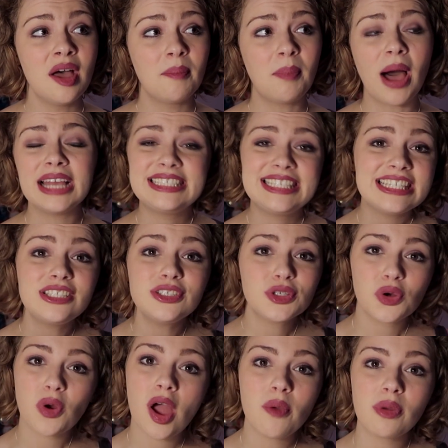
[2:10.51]
but I
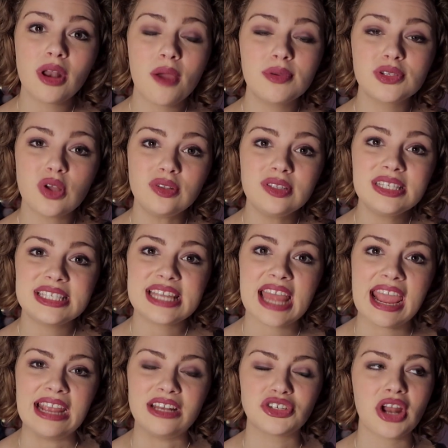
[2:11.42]
didn't cry when I was on
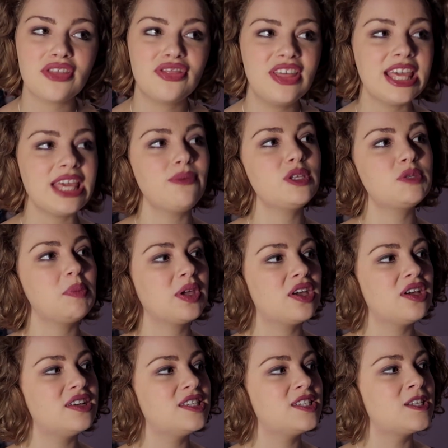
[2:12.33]
stage, and I think it was
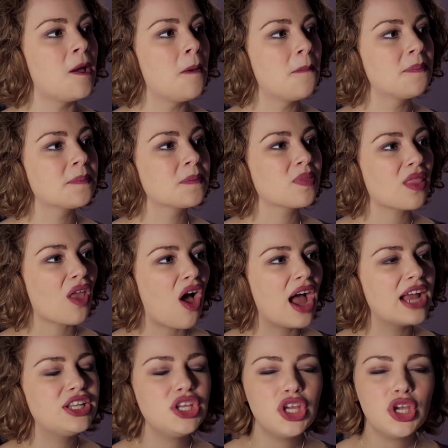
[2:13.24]
because
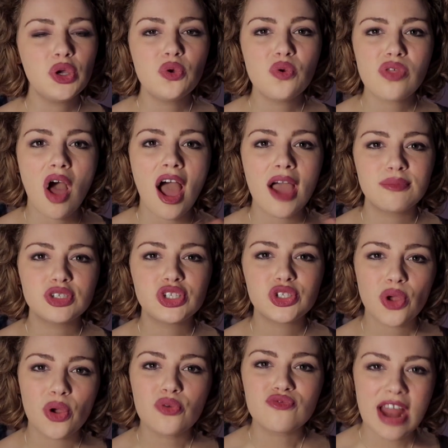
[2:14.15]
I knew that I was
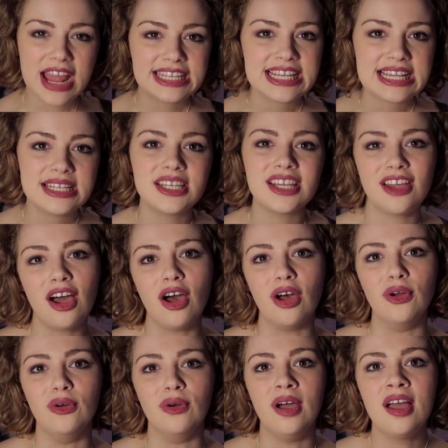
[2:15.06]
so ready to
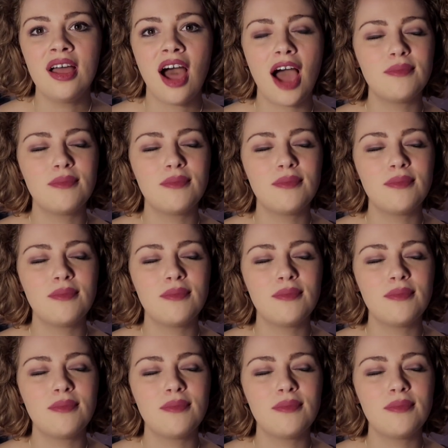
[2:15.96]
go.